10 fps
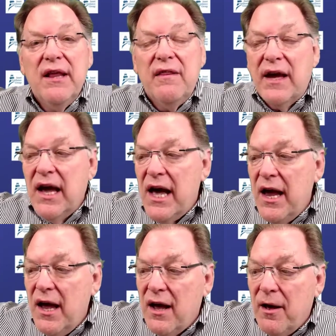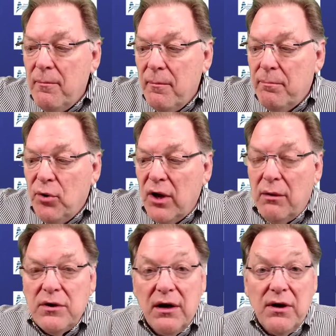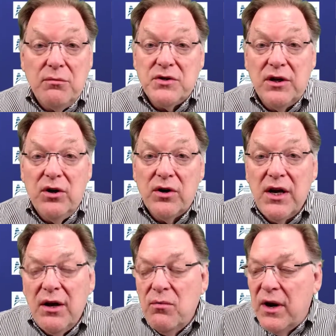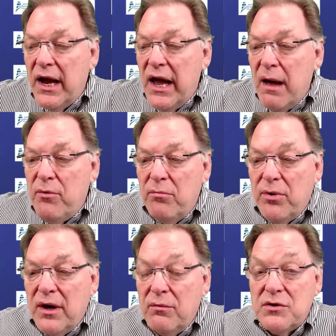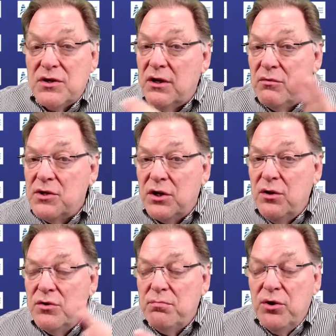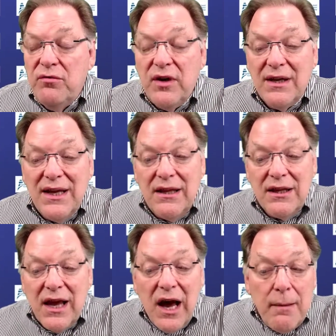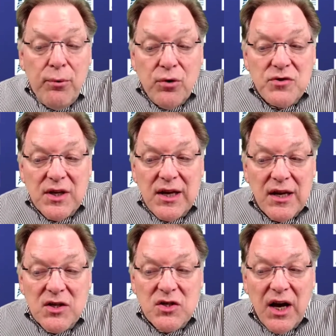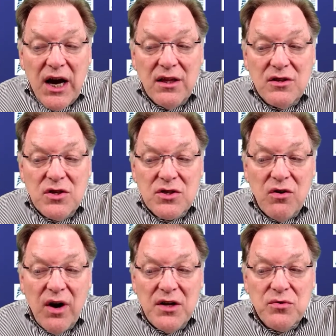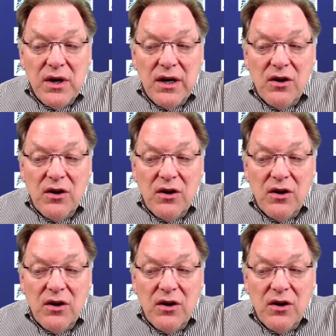The guy pull. I was a little kid when it happened, but it was a huge movie. And the guy pulls the kid aside that just graduated